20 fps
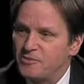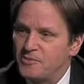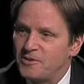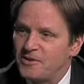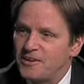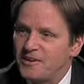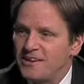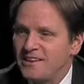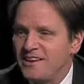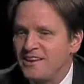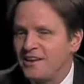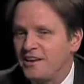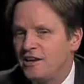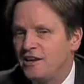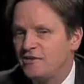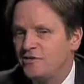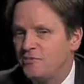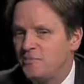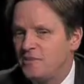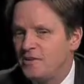But
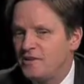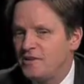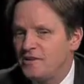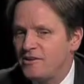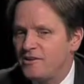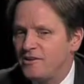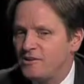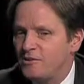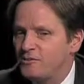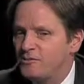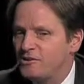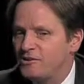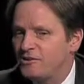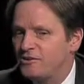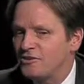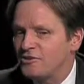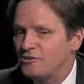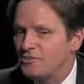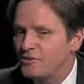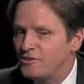it's been a real
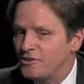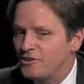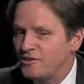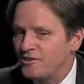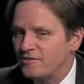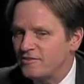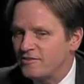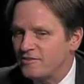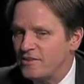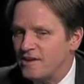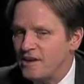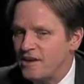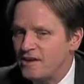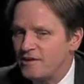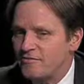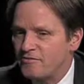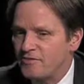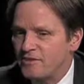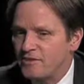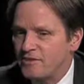experience to
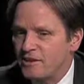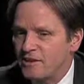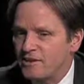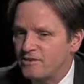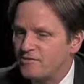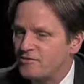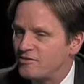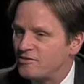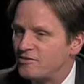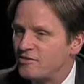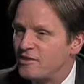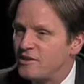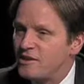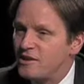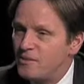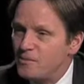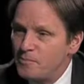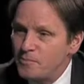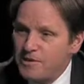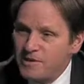have the likes of
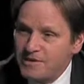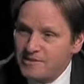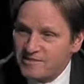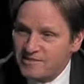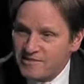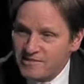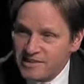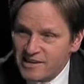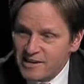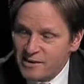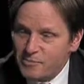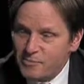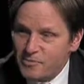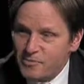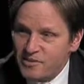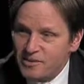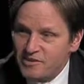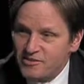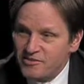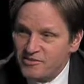Pete
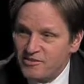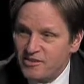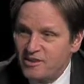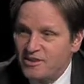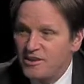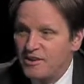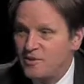Sampras,